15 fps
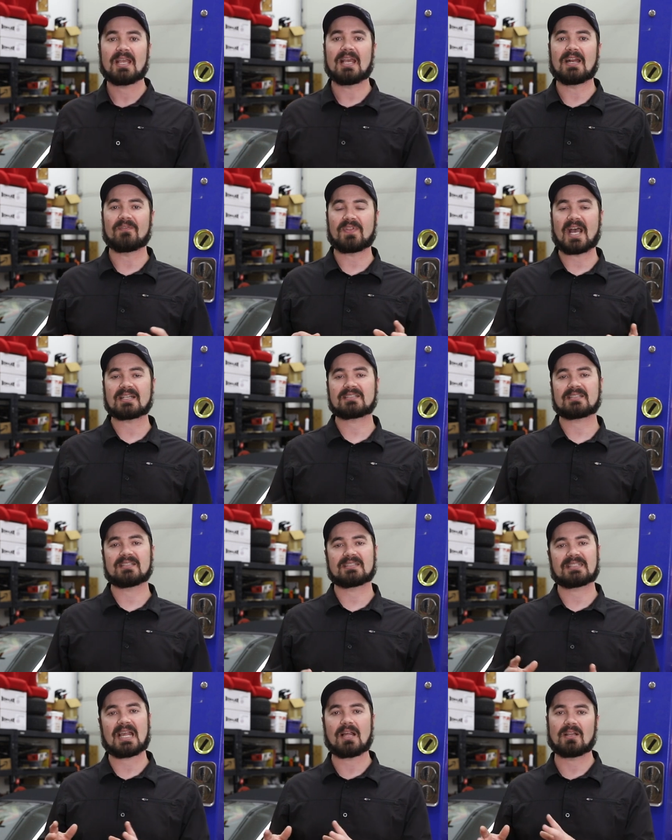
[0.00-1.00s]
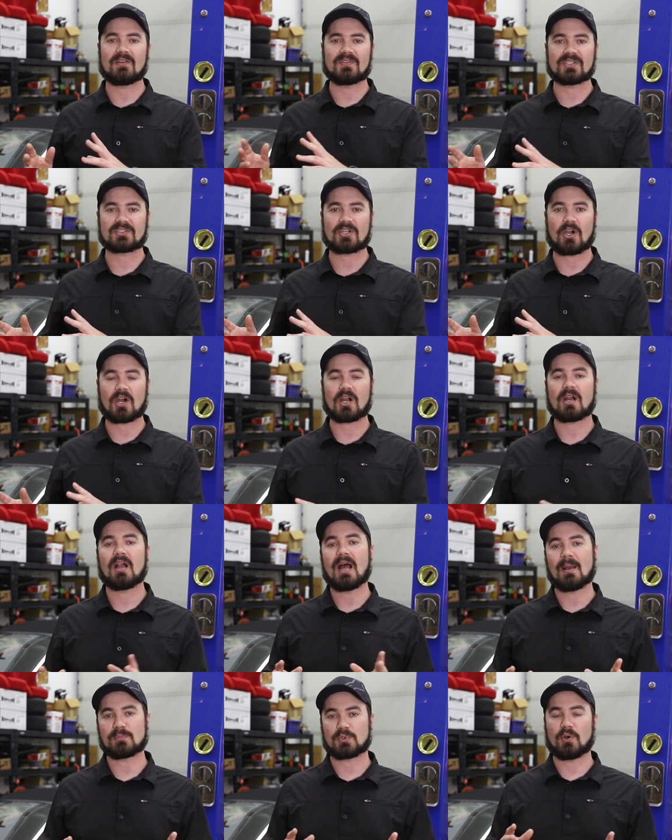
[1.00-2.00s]
and if that's the sale of this car,
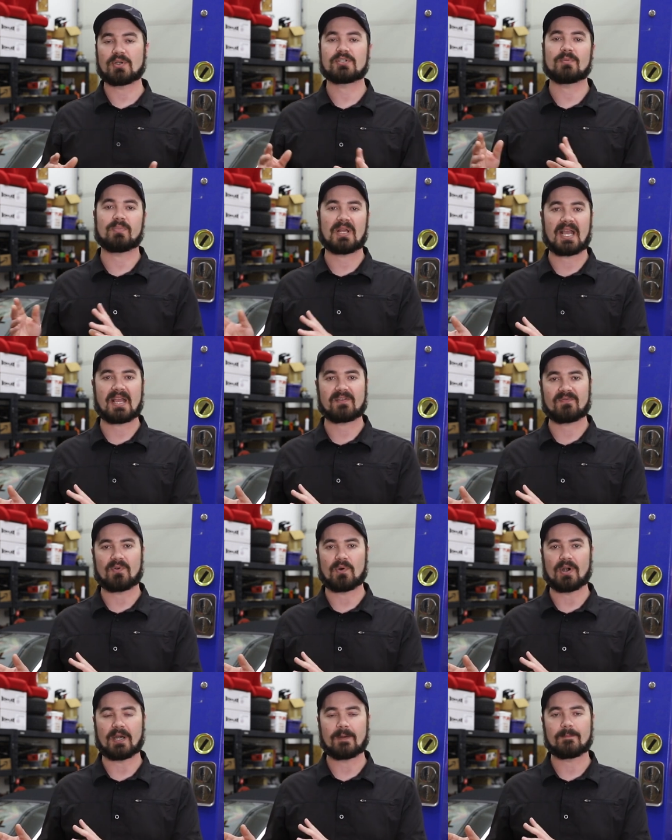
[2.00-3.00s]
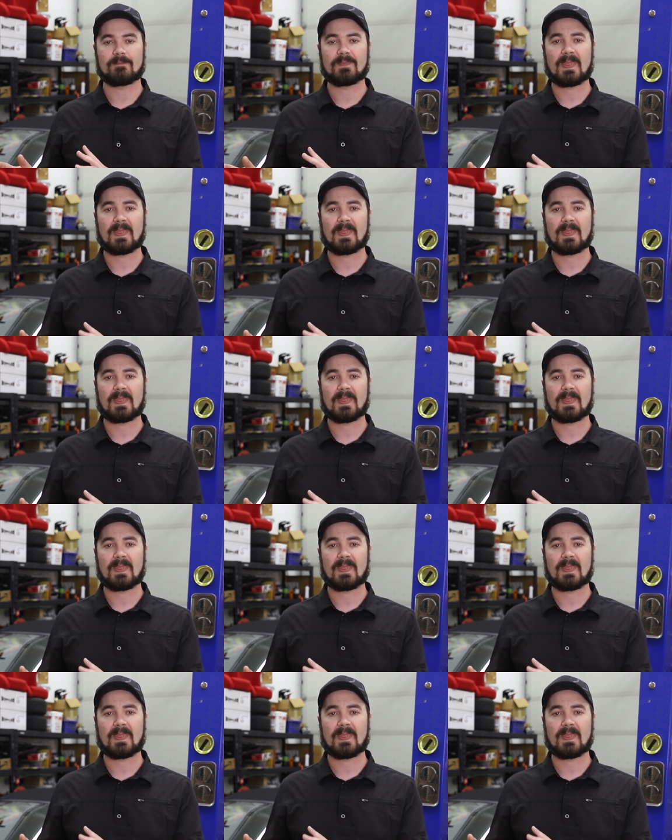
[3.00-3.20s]
I'm going to plan for it.